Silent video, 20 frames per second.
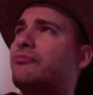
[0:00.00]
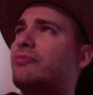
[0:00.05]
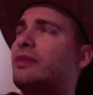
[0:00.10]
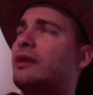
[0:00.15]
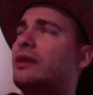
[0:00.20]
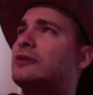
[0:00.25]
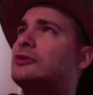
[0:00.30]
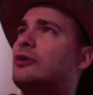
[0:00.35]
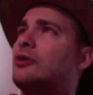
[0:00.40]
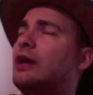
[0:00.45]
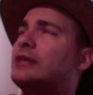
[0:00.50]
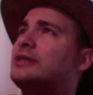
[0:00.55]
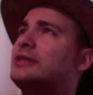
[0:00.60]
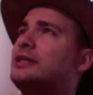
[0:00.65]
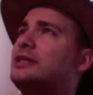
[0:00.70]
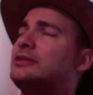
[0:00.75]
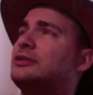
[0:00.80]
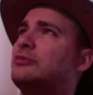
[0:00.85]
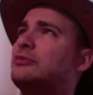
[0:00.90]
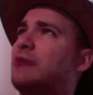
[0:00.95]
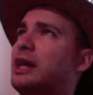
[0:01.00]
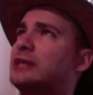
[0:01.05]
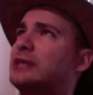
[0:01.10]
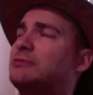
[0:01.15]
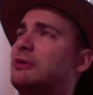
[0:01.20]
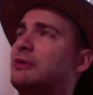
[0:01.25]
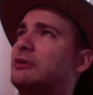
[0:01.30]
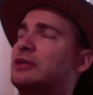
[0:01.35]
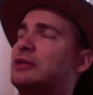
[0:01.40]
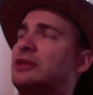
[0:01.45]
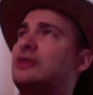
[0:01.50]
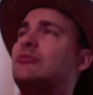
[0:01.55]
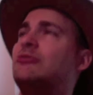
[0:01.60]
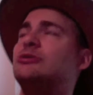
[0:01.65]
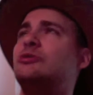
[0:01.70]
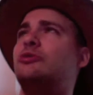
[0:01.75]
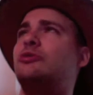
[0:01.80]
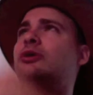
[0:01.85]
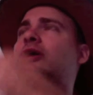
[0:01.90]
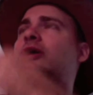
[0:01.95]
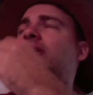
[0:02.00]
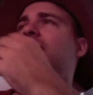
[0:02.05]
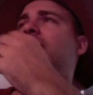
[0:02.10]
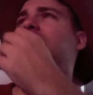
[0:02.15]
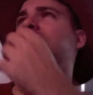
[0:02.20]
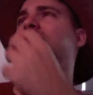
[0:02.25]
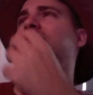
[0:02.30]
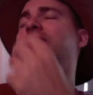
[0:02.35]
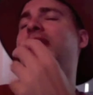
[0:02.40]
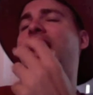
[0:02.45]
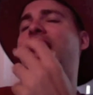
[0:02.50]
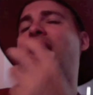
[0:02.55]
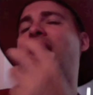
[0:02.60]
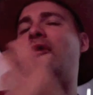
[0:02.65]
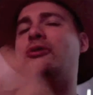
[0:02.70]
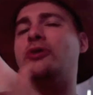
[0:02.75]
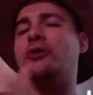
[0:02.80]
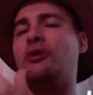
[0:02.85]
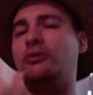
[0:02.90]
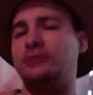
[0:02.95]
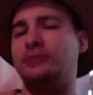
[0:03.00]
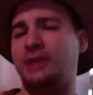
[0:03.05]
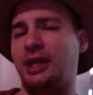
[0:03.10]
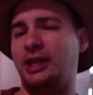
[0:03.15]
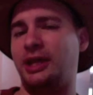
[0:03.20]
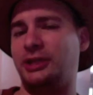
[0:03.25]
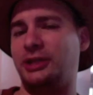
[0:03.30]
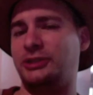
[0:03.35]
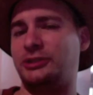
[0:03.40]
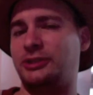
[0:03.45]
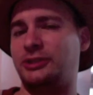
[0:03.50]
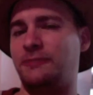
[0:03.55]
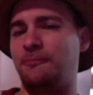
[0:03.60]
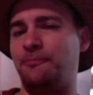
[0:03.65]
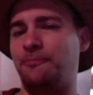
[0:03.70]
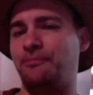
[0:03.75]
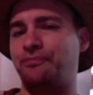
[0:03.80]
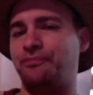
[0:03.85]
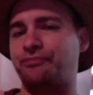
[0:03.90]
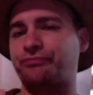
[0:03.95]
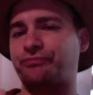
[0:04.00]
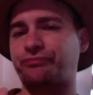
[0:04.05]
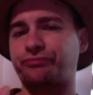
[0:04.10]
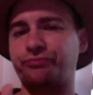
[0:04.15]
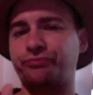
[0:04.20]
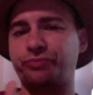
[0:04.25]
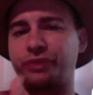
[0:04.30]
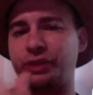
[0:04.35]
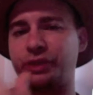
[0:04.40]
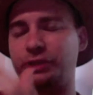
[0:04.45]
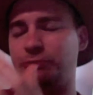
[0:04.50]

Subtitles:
So I taste the raspberries. I think what's going on here is that the alcohol taste is